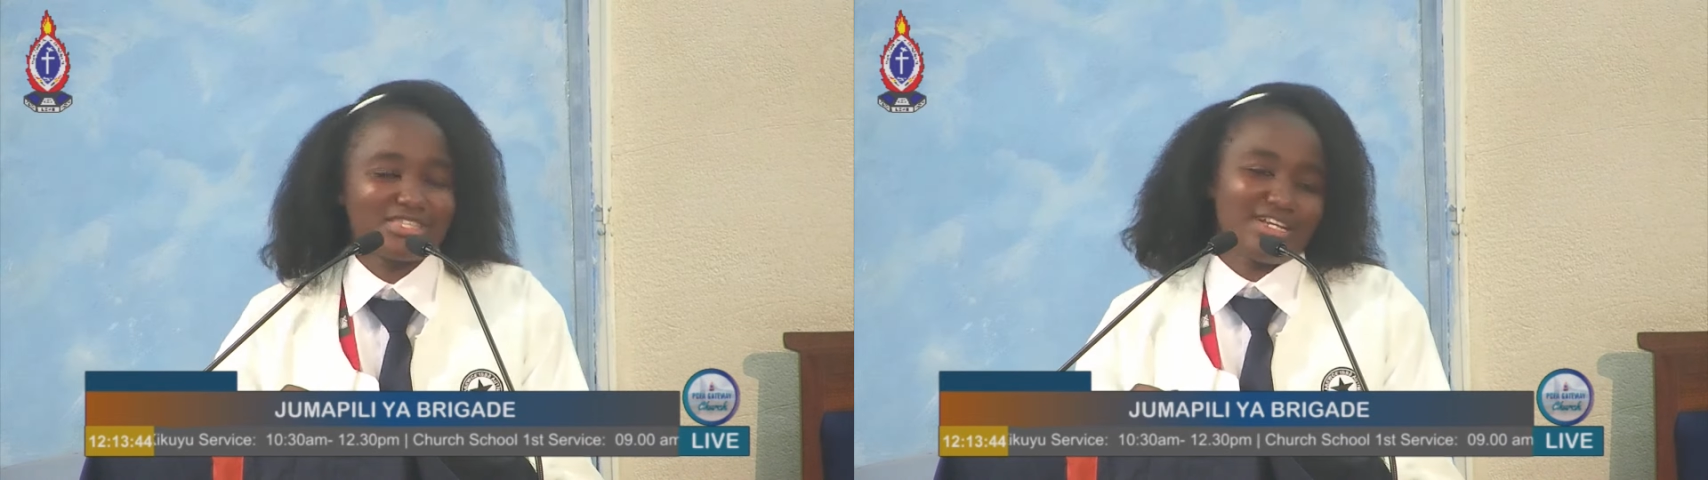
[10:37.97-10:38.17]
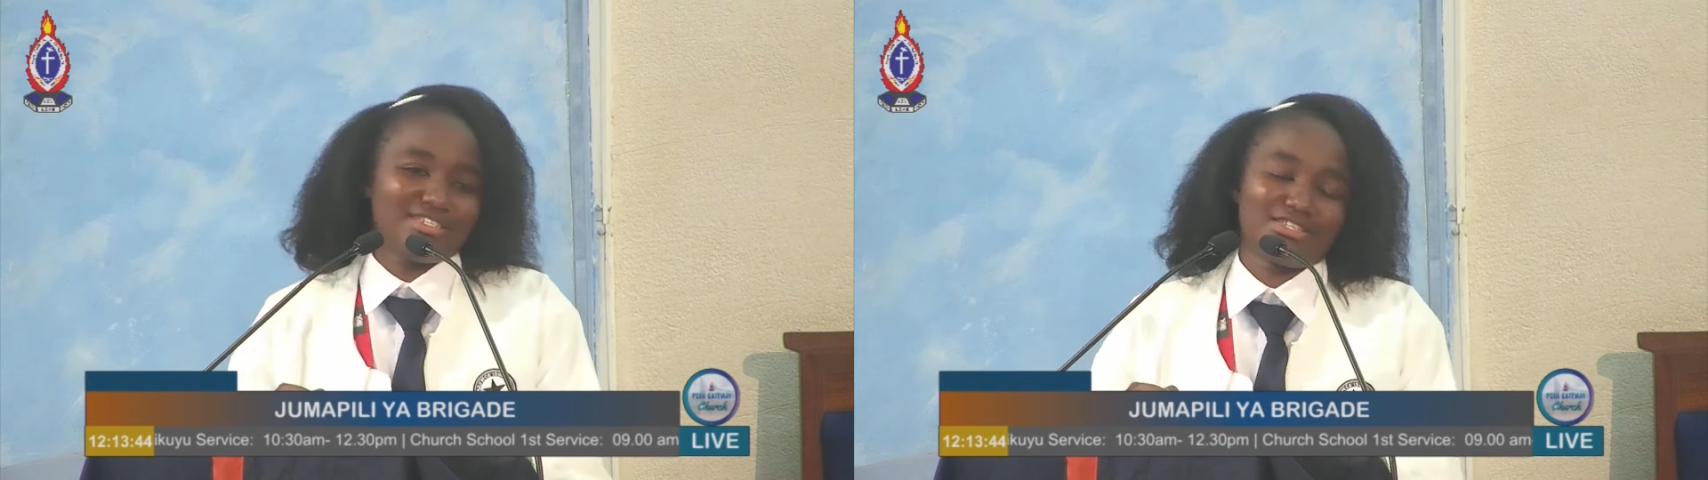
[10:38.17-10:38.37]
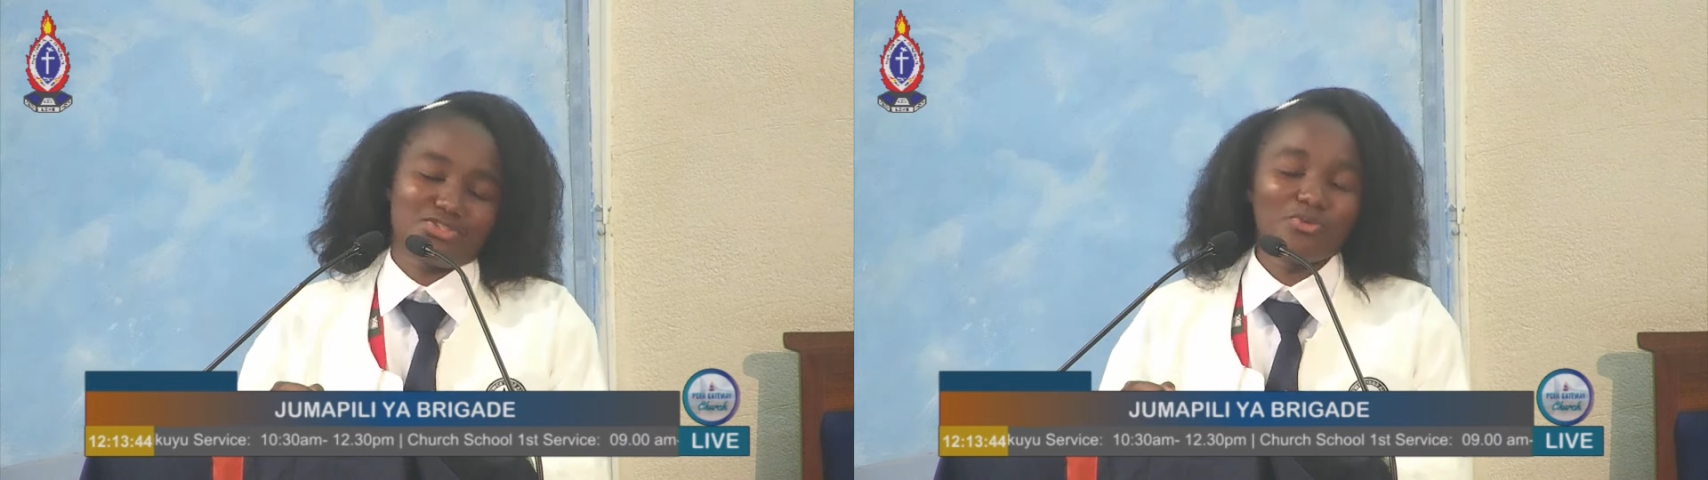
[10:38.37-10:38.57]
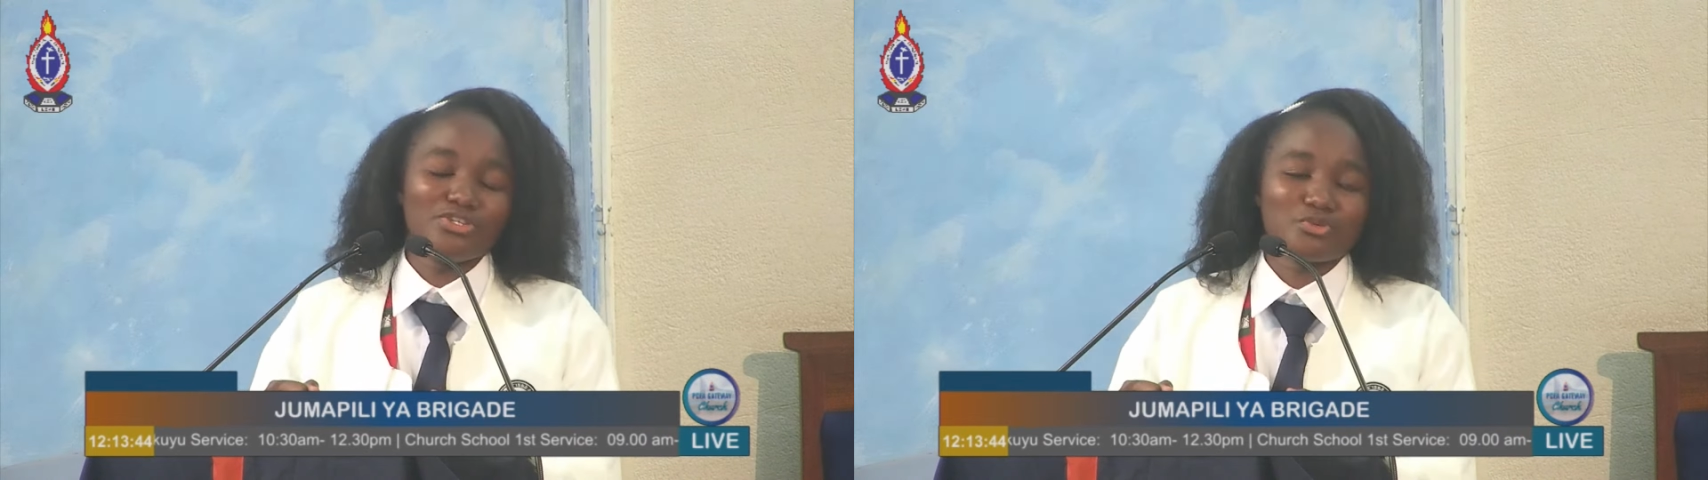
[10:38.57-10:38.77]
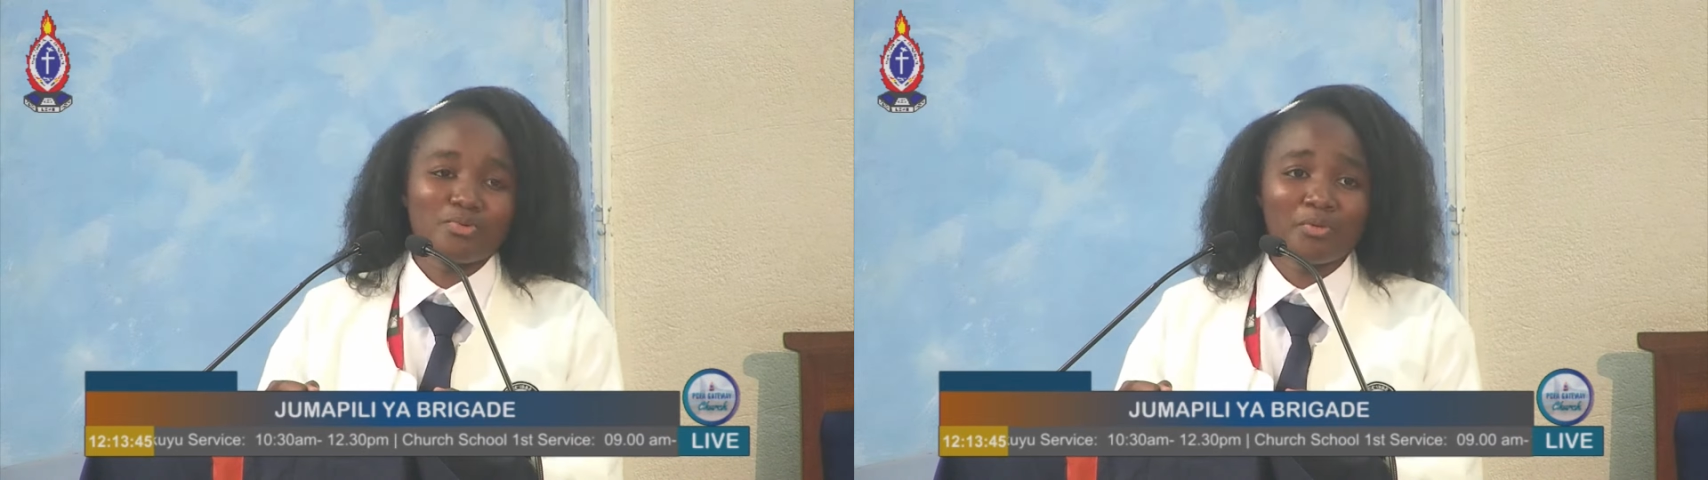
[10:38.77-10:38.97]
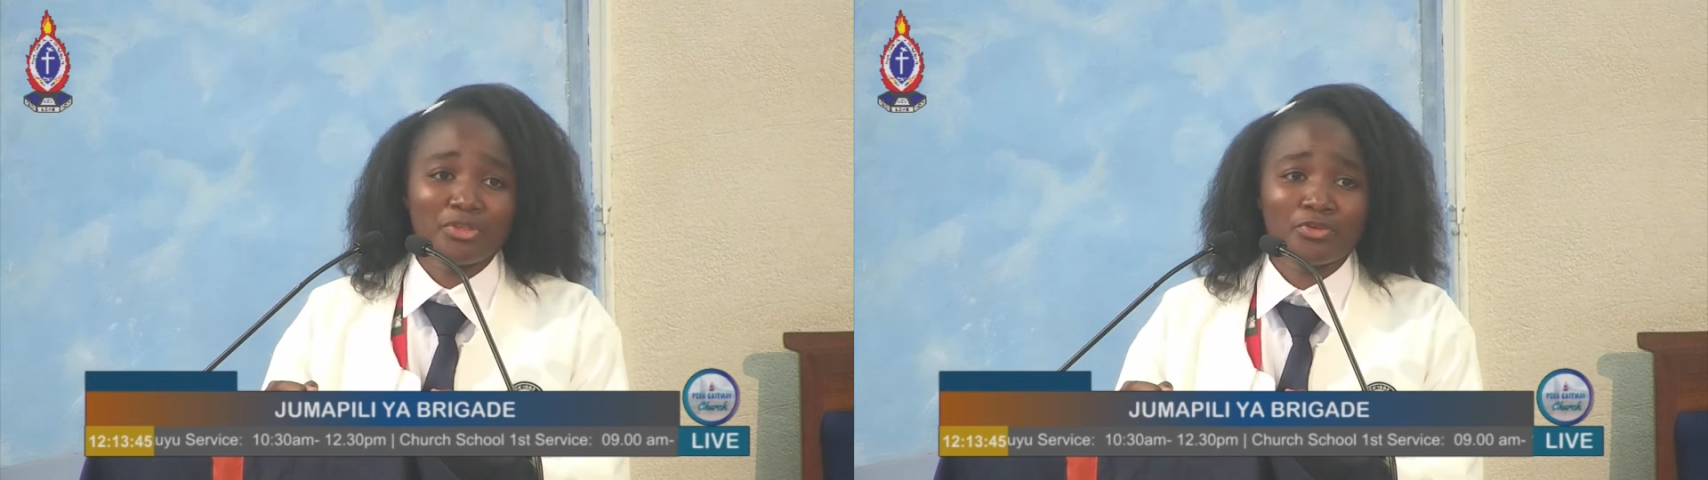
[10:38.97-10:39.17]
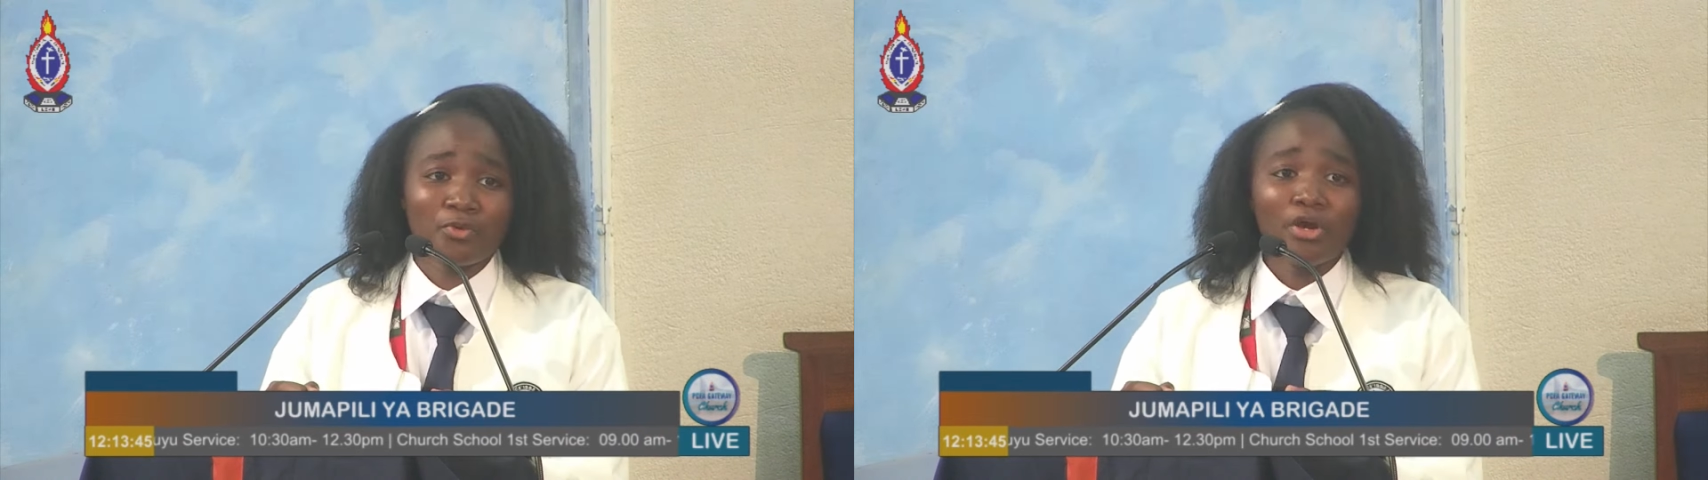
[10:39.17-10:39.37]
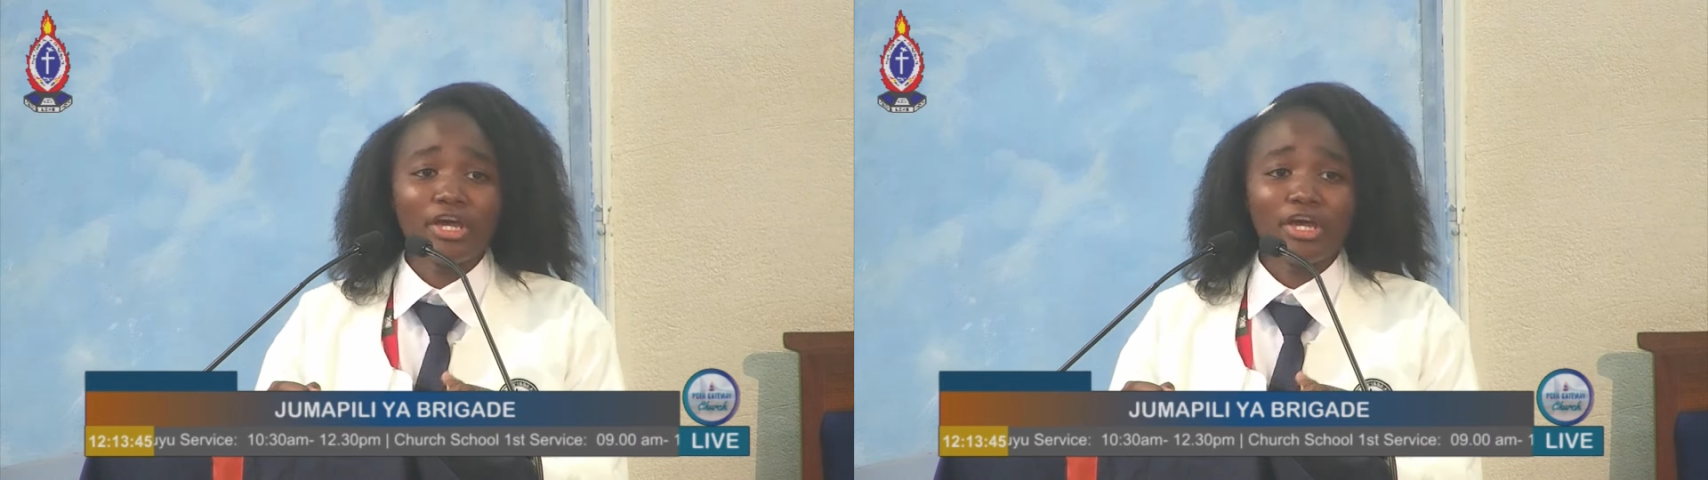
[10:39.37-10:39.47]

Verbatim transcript: that He's going to be with you.